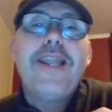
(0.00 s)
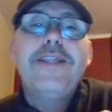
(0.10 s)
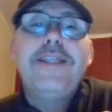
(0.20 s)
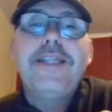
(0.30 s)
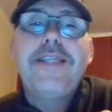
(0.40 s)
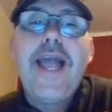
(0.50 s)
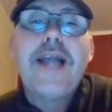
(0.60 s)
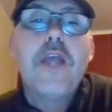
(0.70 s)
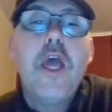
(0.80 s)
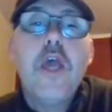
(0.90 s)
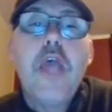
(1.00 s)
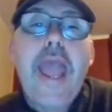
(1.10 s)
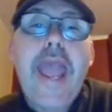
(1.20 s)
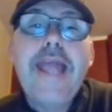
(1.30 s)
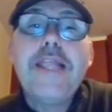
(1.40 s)
detect
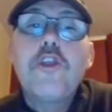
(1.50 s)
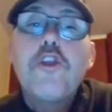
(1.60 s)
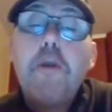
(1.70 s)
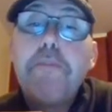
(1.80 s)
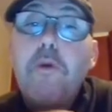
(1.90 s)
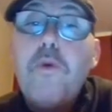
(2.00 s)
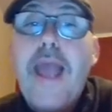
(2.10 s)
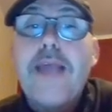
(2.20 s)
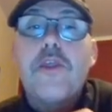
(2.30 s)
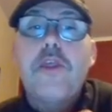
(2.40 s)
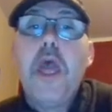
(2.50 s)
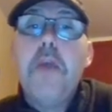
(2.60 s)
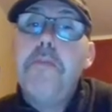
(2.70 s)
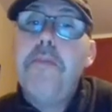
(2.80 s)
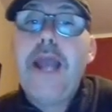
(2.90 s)
and suppress
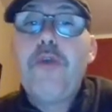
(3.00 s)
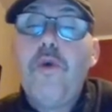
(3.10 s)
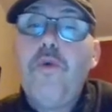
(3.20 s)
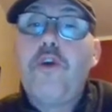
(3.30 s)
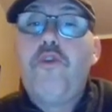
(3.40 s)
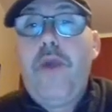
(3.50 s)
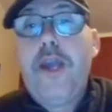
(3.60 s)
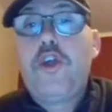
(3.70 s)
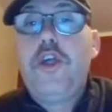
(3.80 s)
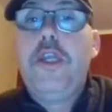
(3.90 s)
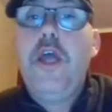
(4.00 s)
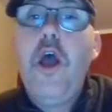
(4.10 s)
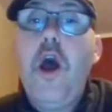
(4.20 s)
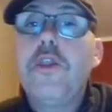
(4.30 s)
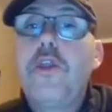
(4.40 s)
microaggression
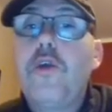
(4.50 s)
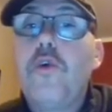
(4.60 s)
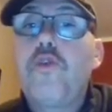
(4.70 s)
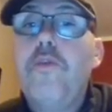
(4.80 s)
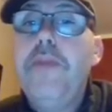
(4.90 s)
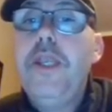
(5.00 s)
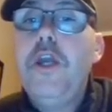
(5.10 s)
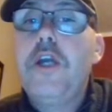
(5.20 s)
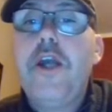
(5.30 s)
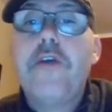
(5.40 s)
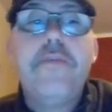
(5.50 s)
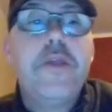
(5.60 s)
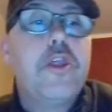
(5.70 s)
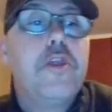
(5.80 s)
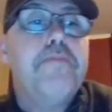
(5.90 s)
on social media,
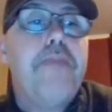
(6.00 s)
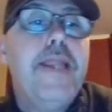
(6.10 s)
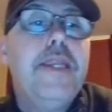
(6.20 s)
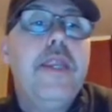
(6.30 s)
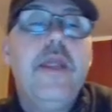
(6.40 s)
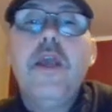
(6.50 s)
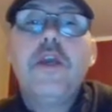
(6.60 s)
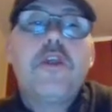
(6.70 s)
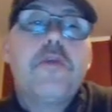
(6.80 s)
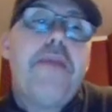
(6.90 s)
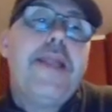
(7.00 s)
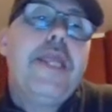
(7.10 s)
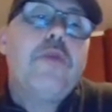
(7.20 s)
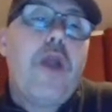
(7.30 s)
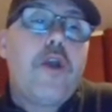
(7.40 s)
government
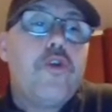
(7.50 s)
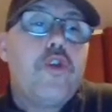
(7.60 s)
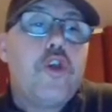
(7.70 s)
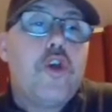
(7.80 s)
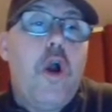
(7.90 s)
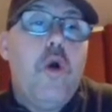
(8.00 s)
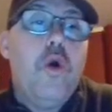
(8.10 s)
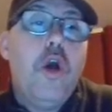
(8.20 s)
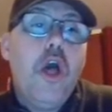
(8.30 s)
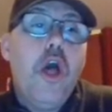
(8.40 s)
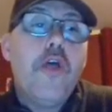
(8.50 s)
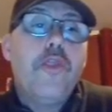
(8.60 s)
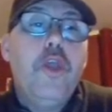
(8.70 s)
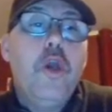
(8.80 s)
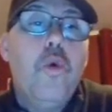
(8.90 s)
spending records show.
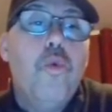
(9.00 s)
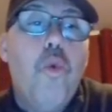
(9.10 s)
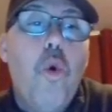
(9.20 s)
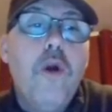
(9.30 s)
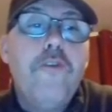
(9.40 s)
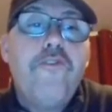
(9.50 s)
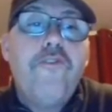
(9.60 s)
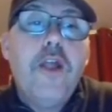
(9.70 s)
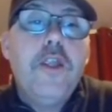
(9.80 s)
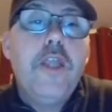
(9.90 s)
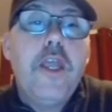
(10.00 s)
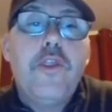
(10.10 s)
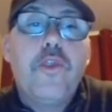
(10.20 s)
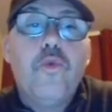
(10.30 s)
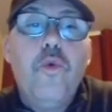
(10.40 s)
The award, funded
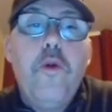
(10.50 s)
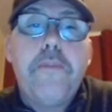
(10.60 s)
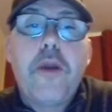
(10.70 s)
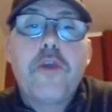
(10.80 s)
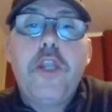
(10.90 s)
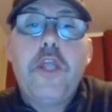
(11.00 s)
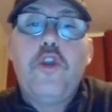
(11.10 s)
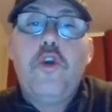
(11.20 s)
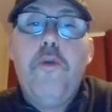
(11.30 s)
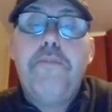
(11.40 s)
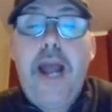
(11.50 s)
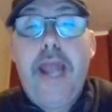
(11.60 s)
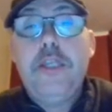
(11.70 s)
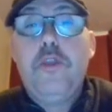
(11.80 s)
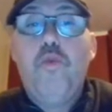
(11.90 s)
through President Joe
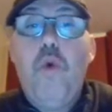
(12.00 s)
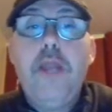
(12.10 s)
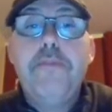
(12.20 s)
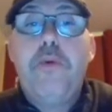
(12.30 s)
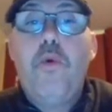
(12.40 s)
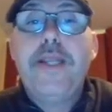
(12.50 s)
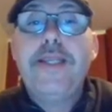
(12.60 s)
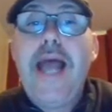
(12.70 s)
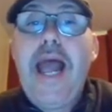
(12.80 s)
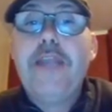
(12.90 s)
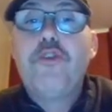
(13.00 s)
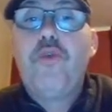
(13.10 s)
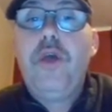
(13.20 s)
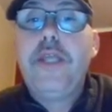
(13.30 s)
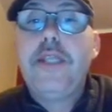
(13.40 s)
Biden's $1.9
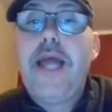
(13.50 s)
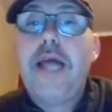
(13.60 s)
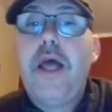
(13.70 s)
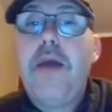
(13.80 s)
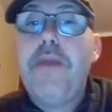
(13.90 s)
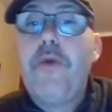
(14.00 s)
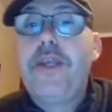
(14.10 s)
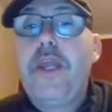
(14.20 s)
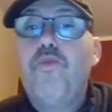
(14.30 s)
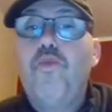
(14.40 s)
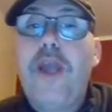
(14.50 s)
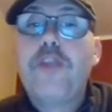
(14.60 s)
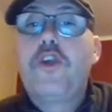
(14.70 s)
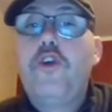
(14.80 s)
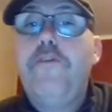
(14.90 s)
trillion American
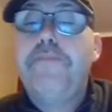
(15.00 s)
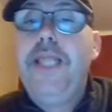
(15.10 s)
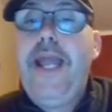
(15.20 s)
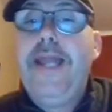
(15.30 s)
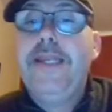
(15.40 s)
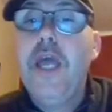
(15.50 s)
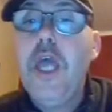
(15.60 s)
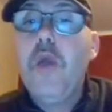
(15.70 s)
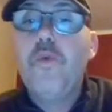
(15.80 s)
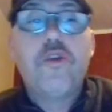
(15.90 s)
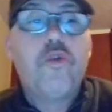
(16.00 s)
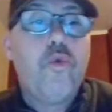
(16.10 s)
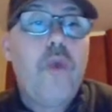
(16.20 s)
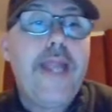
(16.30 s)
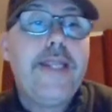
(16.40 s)
Rescue Plan, was
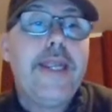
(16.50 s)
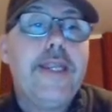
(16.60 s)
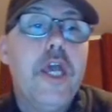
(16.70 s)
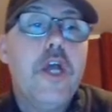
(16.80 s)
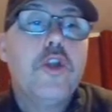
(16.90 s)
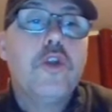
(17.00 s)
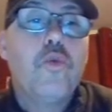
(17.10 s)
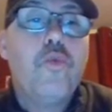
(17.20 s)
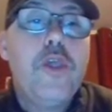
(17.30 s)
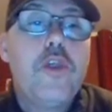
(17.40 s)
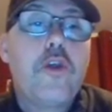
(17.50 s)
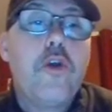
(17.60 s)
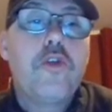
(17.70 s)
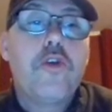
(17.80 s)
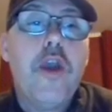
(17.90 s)
granted to the
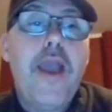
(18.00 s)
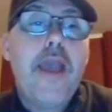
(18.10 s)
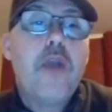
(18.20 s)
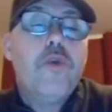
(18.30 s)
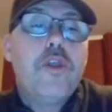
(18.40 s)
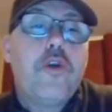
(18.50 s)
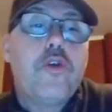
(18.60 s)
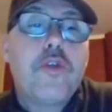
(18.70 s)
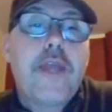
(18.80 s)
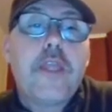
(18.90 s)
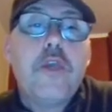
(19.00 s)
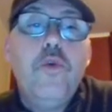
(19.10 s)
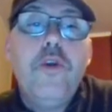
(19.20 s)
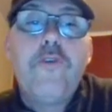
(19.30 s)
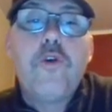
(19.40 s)
research researchers at the
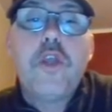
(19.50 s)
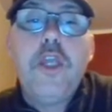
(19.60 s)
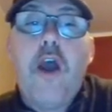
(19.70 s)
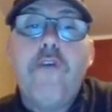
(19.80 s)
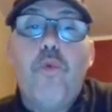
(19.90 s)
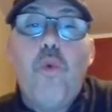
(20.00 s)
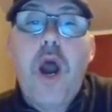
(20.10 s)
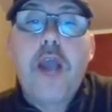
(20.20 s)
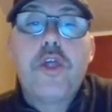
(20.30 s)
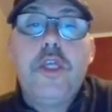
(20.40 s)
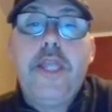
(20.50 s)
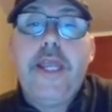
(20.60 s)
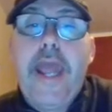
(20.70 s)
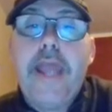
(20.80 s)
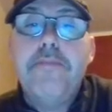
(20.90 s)
University of
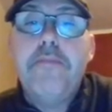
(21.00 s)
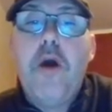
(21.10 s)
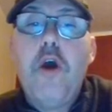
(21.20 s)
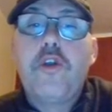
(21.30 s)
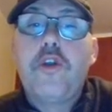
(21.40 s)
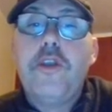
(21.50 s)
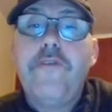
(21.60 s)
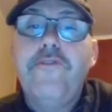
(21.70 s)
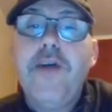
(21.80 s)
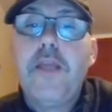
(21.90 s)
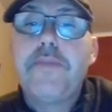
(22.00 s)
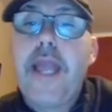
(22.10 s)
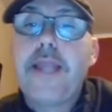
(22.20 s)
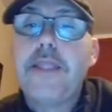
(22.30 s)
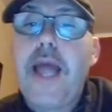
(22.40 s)
Washington in March to develop
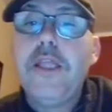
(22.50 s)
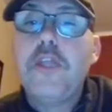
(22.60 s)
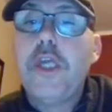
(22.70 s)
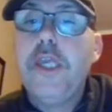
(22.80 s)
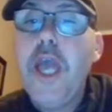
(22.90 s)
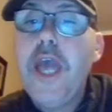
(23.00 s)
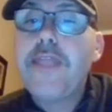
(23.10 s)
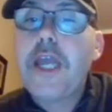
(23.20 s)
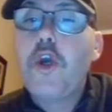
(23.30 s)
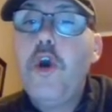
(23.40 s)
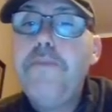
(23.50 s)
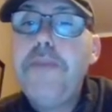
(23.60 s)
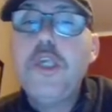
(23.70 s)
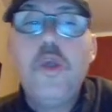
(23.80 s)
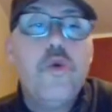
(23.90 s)
technology that could
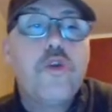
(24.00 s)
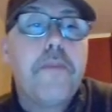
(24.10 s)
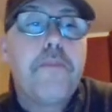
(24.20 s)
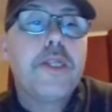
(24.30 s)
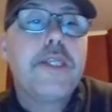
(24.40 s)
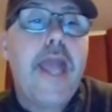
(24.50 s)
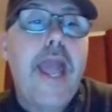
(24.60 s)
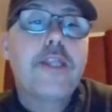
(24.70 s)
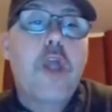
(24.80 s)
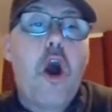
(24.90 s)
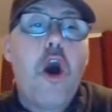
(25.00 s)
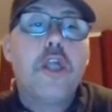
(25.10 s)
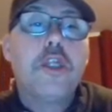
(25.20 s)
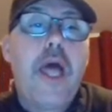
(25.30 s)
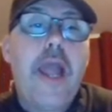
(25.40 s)
be used to protect
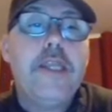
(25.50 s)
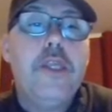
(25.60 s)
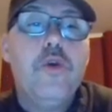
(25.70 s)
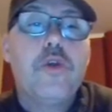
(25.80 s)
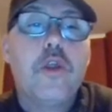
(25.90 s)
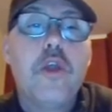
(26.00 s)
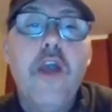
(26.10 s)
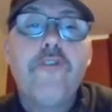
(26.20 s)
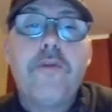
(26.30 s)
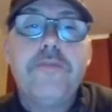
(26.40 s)
online users from